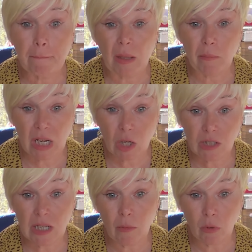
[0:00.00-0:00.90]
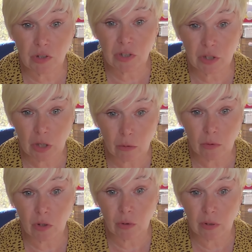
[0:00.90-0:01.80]
because I wanted to go
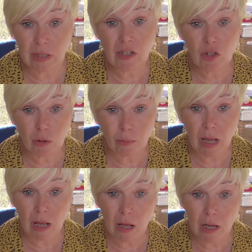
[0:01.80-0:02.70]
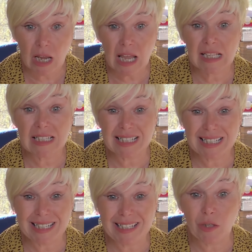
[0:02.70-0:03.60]
to the national park and
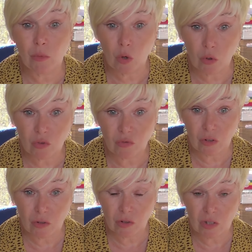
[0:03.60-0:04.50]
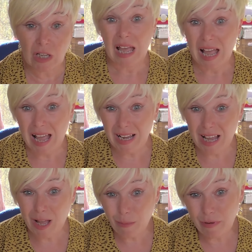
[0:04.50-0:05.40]
see the waterfalls.
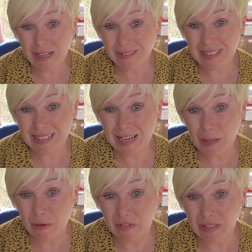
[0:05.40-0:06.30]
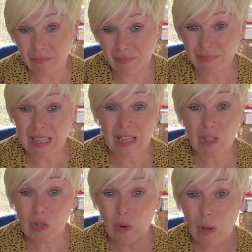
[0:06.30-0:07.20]
Can't pronounce the name of it,
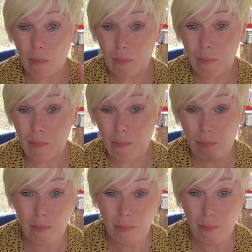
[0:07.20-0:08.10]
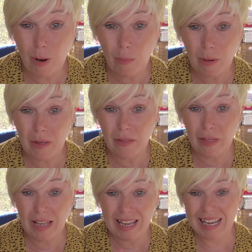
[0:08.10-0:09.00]
so I'll bob
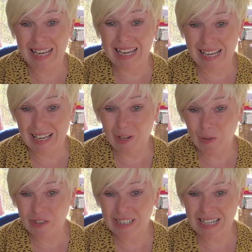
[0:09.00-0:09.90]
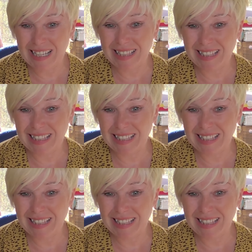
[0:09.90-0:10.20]
it underneath.